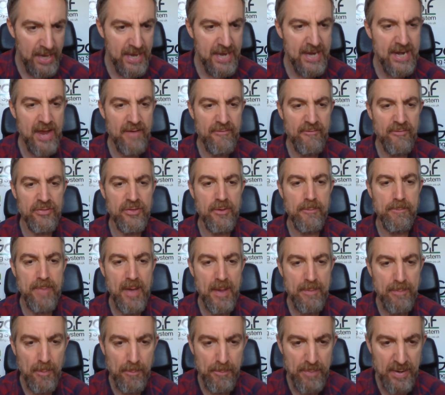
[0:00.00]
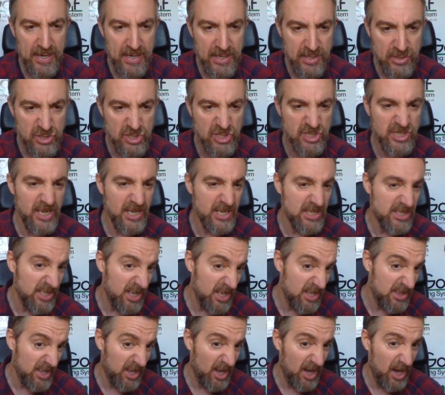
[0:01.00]
eleventh at Pebble Beach,
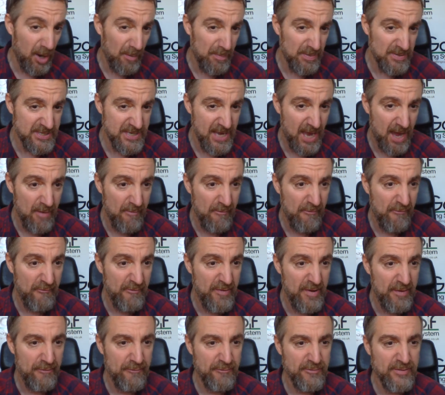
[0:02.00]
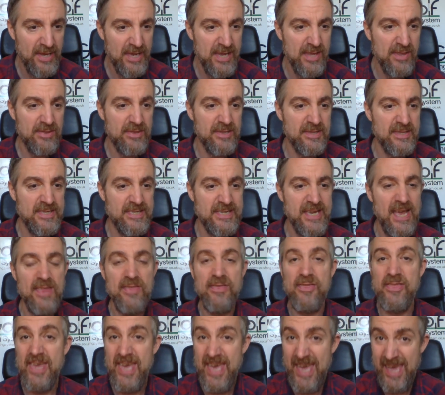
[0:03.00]
sixteenth at Harbour Town, fifteenth and
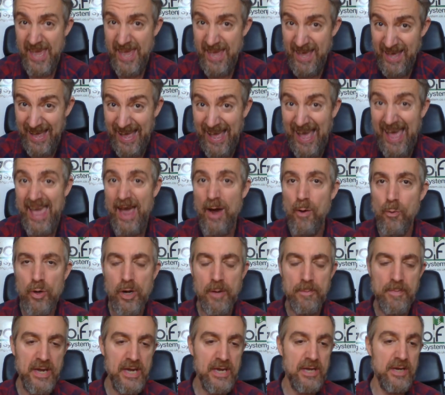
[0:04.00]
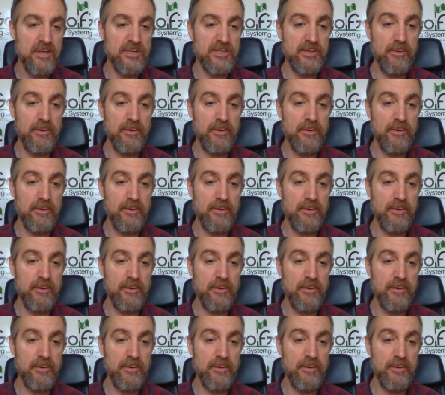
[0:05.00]
tenth here at El Comedian.